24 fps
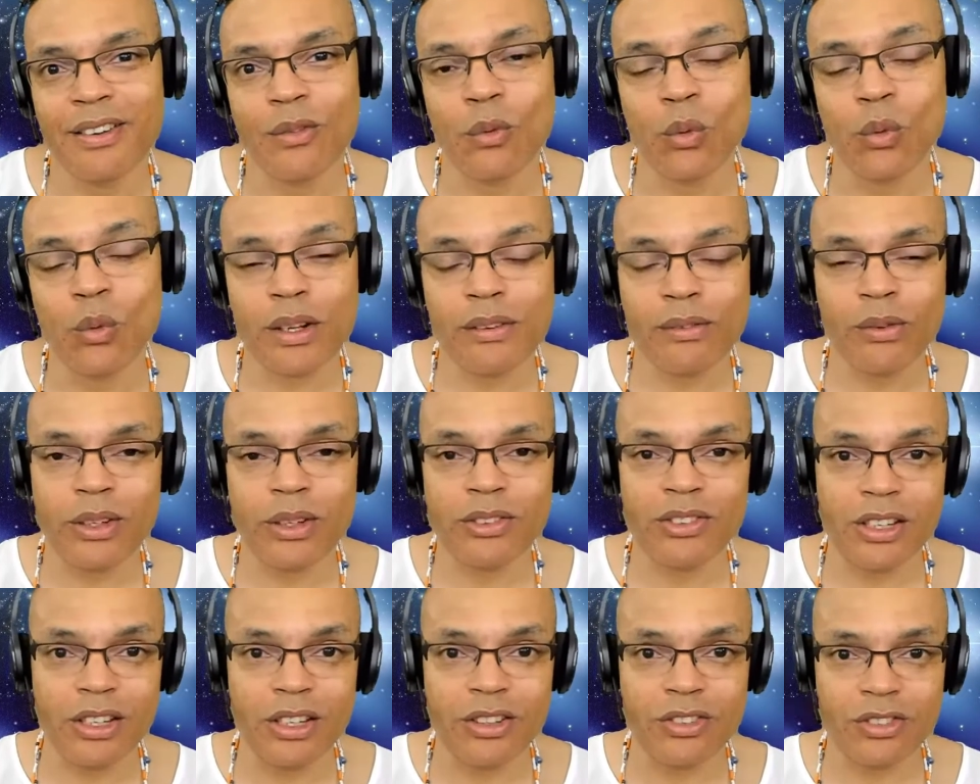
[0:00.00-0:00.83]
one of
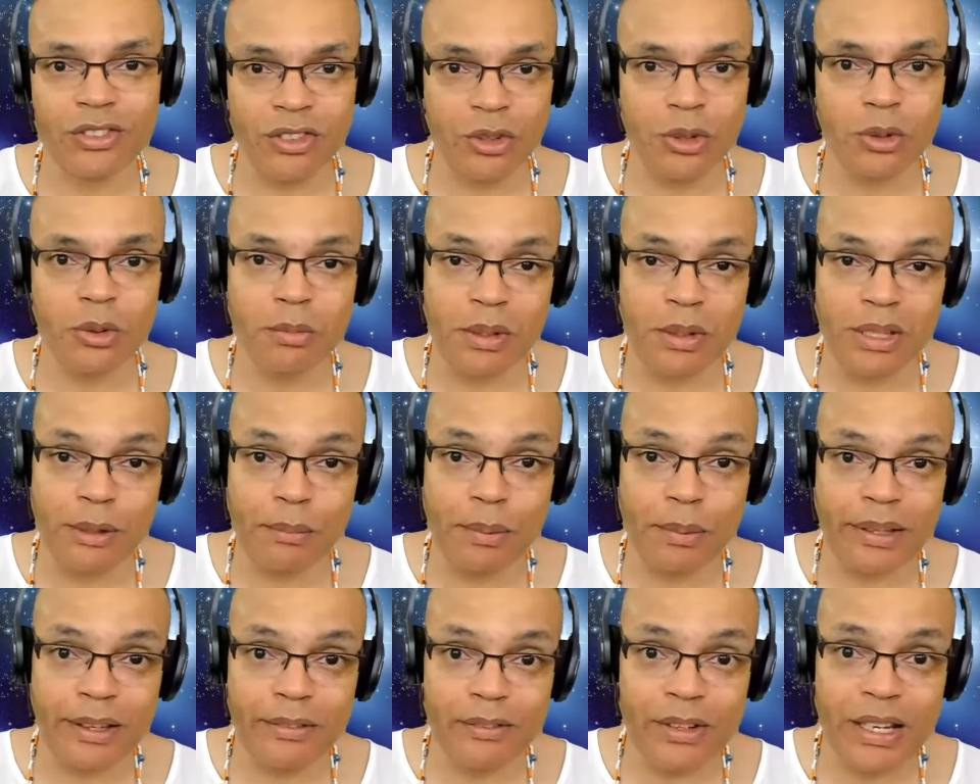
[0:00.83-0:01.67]
which is to
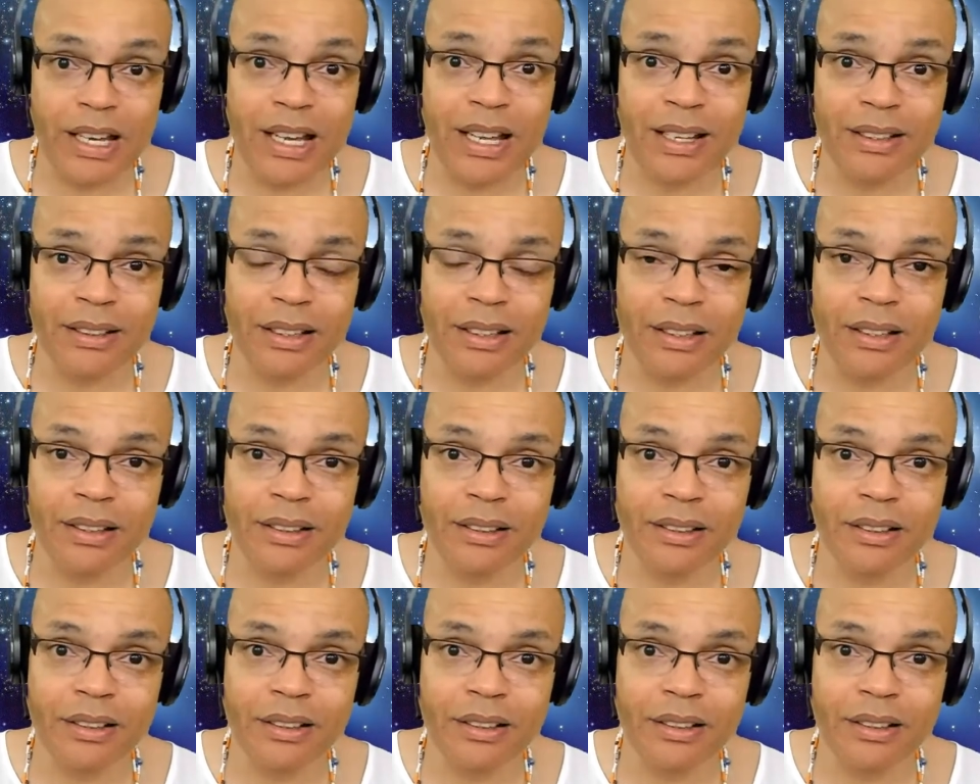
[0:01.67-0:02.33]
manipulate reality.